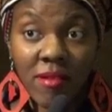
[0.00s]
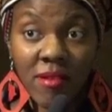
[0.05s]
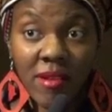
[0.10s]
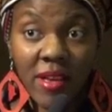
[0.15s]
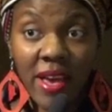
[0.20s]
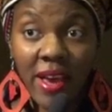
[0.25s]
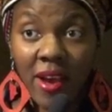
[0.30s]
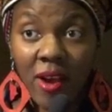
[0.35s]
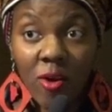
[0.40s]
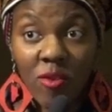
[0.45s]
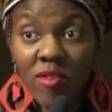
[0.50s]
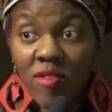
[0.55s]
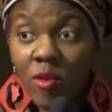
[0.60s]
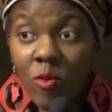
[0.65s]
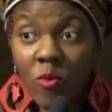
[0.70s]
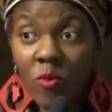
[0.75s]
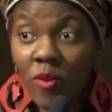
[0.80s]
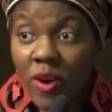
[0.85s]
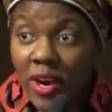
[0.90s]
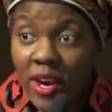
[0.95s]
and go
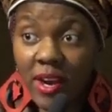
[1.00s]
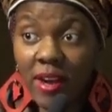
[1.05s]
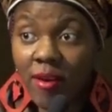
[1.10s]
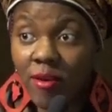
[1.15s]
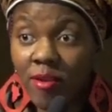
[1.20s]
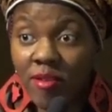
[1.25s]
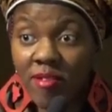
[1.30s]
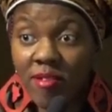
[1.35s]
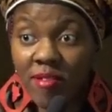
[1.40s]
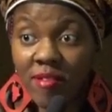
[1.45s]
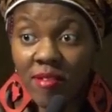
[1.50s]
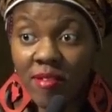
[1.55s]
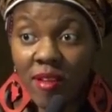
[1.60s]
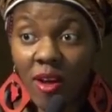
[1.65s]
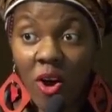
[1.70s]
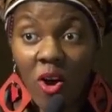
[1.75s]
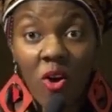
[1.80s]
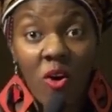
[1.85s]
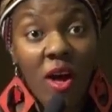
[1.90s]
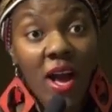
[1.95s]
somewhere else.
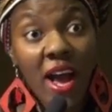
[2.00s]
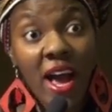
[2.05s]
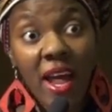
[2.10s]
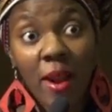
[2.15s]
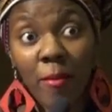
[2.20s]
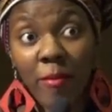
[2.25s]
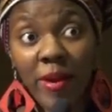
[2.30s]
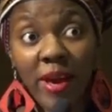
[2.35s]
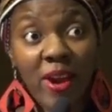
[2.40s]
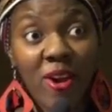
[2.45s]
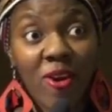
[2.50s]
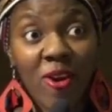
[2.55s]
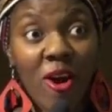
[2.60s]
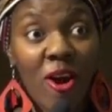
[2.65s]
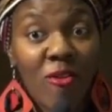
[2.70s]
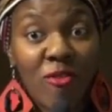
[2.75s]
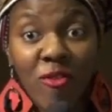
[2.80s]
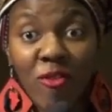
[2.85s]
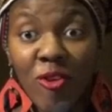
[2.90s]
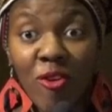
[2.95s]
Oh, I got a better
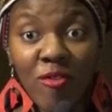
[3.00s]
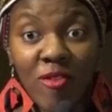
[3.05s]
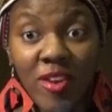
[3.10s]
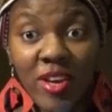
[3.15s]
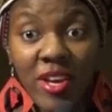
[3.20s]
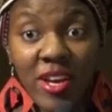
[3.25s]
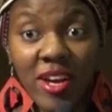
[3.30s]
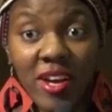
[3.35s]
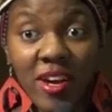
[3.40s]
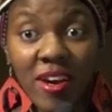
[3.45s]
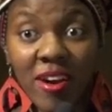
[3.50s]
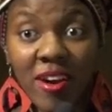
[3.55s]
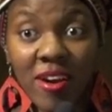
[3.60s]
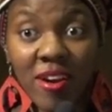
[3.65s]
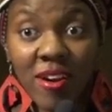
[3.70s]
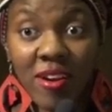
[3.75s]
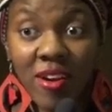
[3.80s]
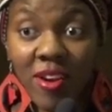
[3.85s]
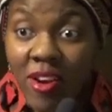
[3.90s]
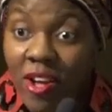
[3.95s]
offer over here.
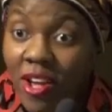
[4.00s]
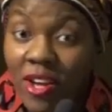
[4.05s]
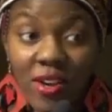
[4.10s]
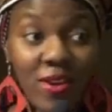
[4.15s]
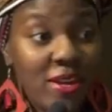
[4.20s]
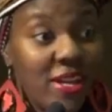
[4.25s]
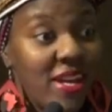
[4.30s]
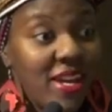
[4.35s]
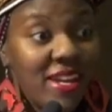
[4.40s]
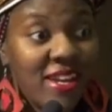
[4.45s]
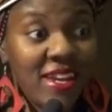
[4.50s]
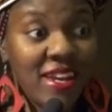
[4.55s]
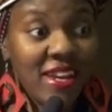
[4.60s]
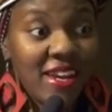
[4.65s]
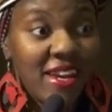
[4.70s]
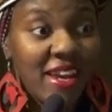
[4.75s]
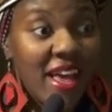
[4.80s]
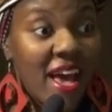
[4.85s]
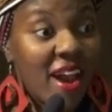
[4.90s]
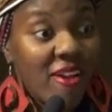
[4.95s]
No, you didn't.
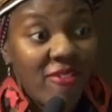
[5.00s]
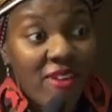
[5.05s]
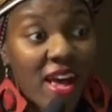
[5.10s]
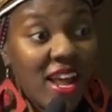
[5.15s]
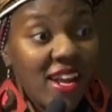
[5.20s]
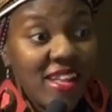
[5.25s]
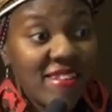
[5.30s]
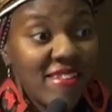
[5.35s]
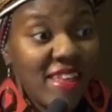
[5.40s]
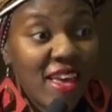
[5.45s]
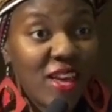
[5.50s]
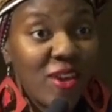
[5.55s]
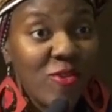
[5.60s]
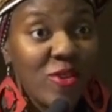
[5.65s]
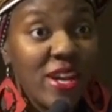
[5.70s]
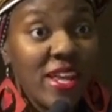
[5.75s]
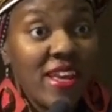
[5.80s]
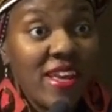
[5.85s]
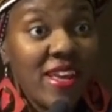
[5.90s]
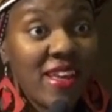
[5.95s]
Not if I didn't say you
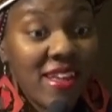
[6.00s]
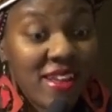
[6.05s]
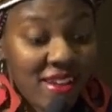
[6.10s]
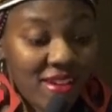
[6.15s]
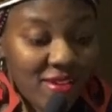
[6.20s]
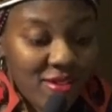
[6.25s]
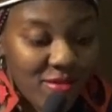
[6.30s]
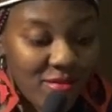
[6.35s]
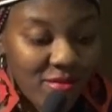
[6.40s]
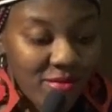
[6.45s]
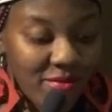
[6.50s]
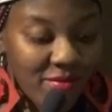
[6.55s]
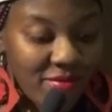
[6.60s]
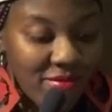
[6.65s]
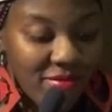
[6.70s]
did. That's right.